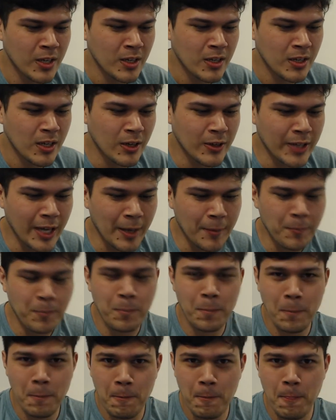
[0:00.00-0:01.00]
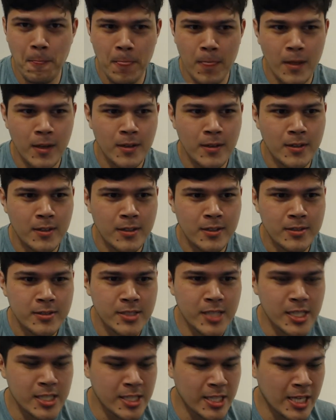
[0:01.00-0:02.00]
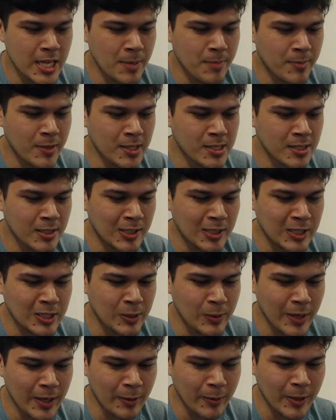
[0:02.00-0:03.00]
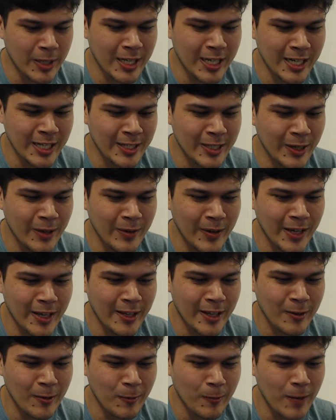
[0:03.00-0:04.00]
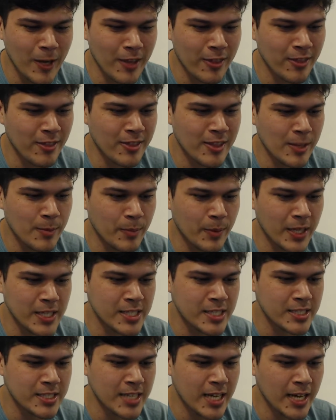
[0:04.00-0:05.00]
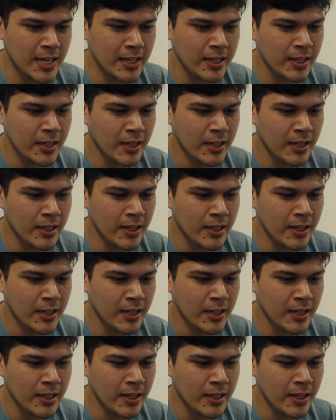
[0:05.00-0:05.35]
Okay. Just to keep things a little quick, we're going to go in with the budget deck.